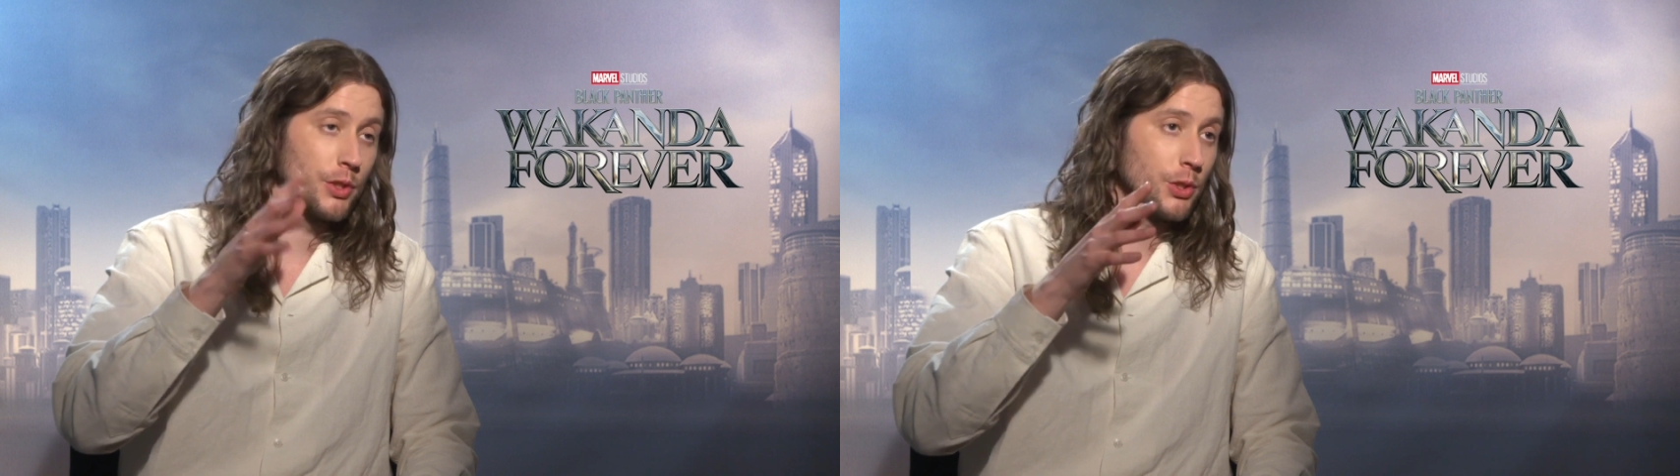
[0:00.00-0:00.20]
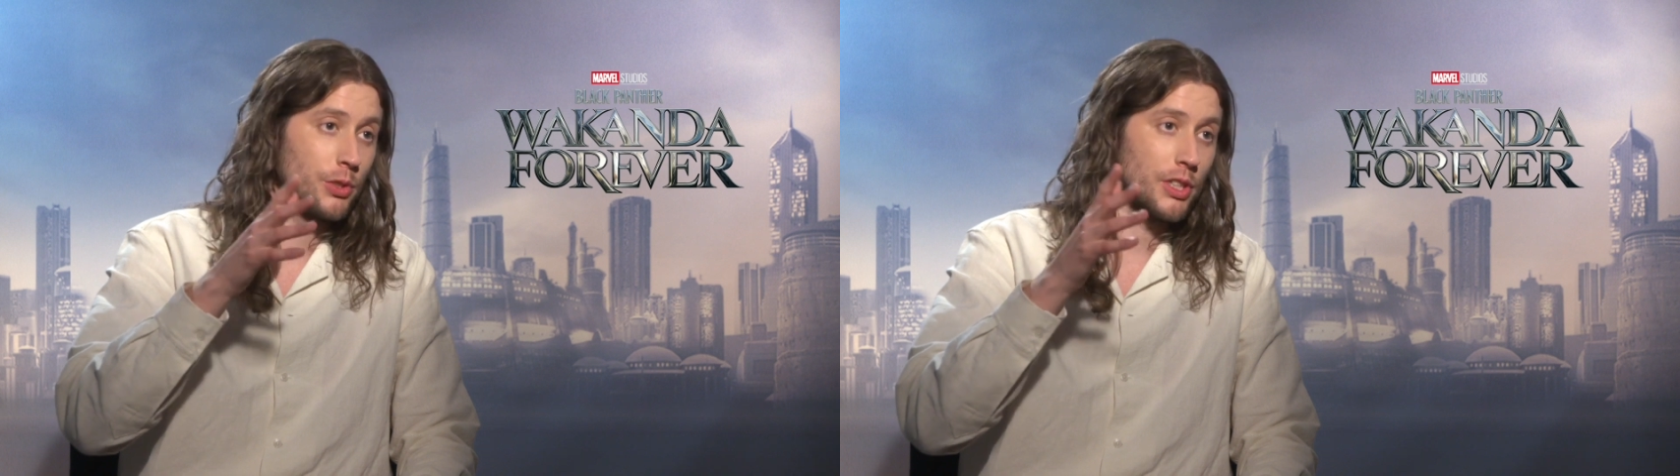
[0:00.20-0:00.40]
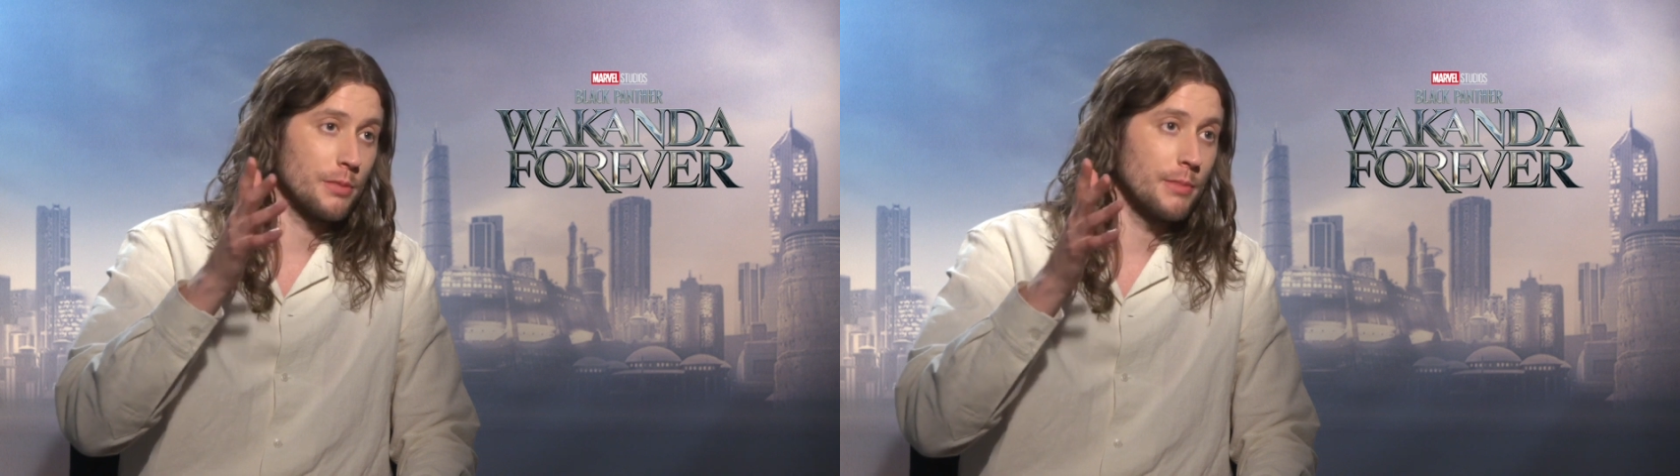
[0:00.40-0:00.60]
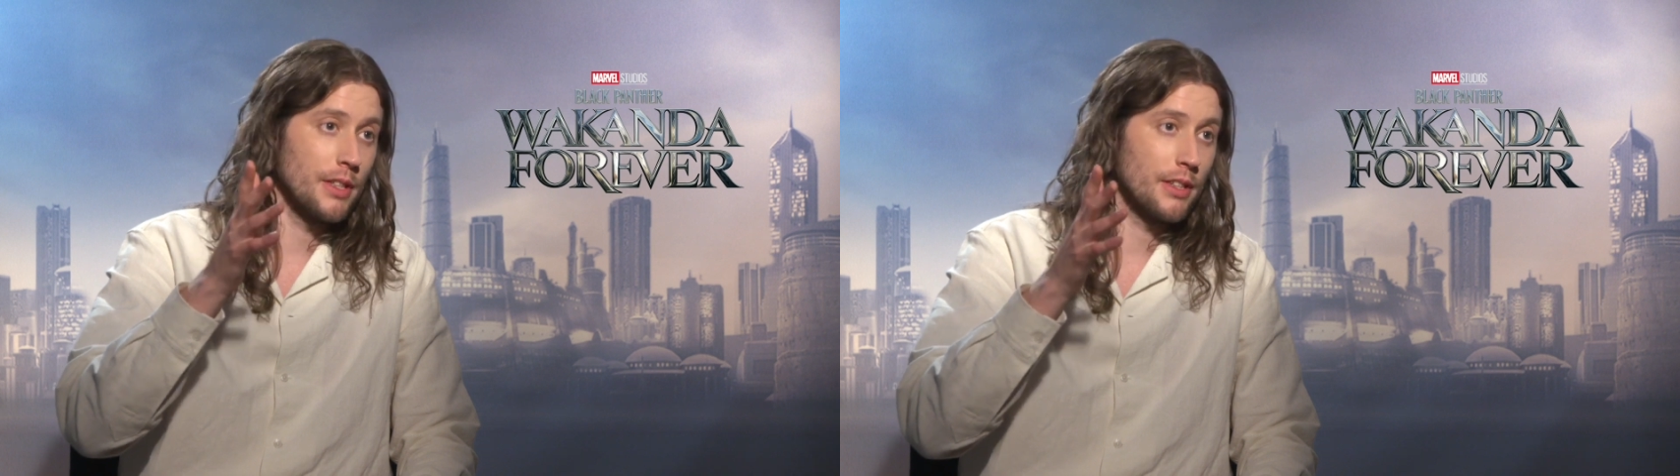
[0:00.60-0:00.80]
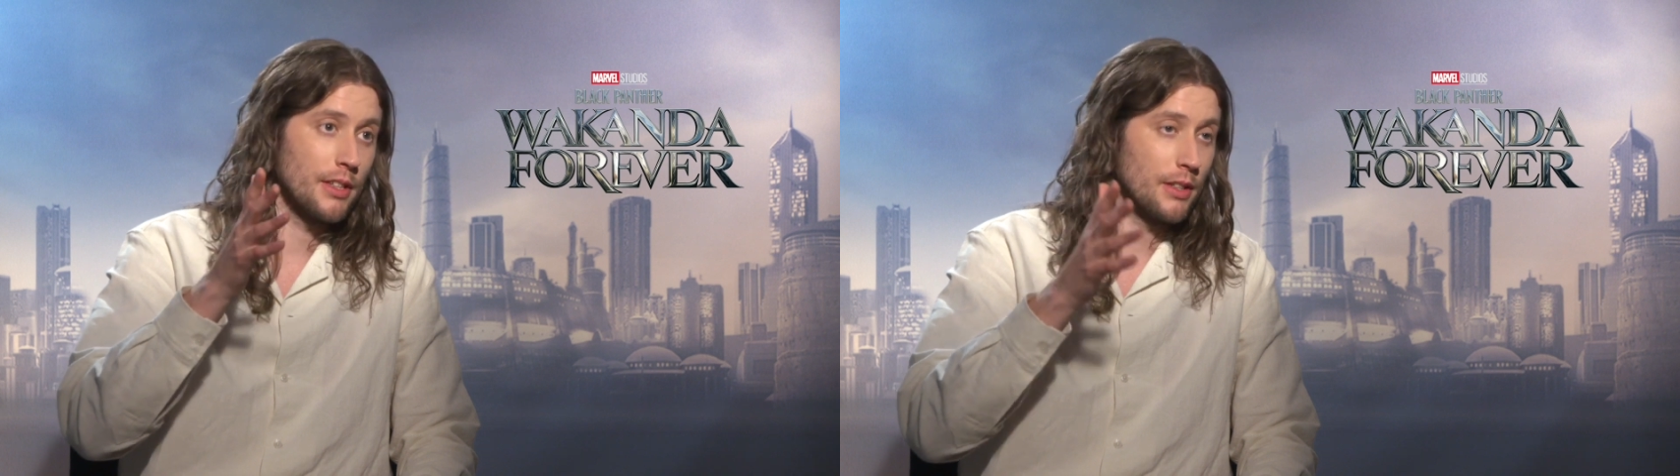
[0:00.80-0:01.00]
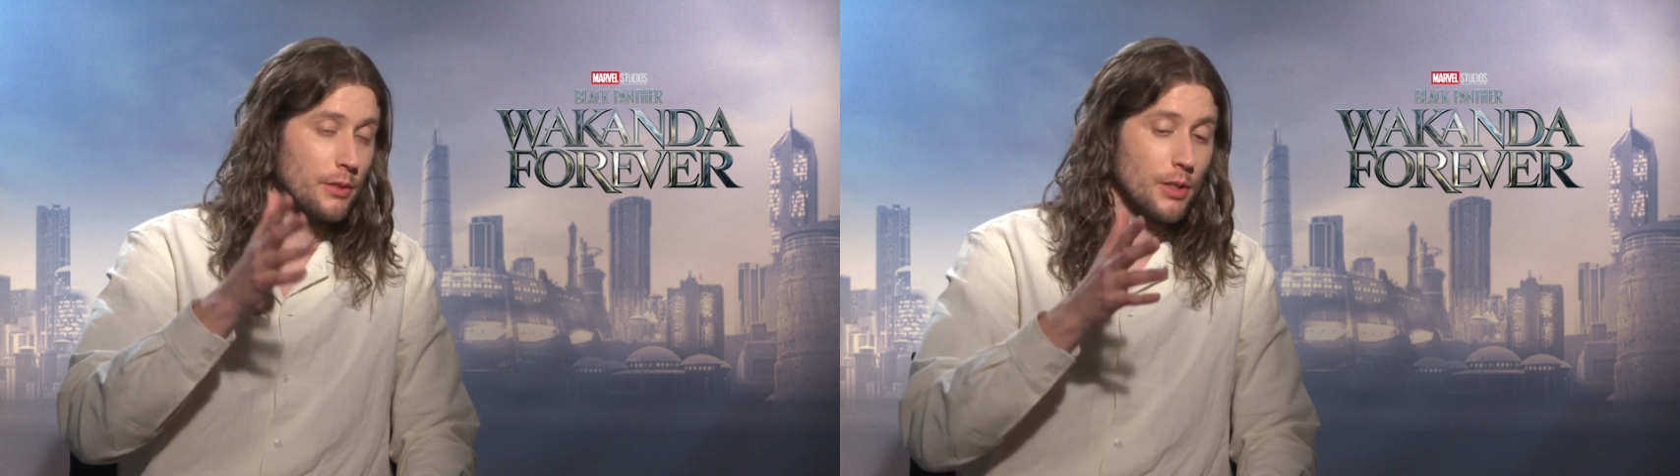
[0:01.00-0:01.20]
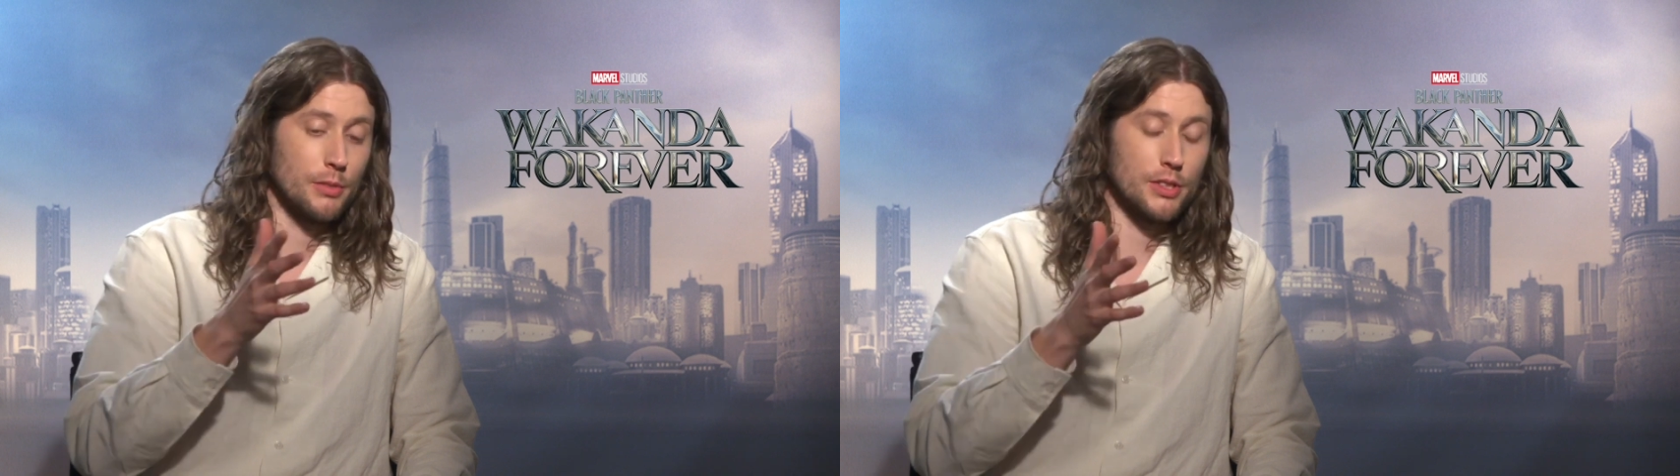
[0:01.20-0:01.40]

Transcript: Georgia Smith, an incredible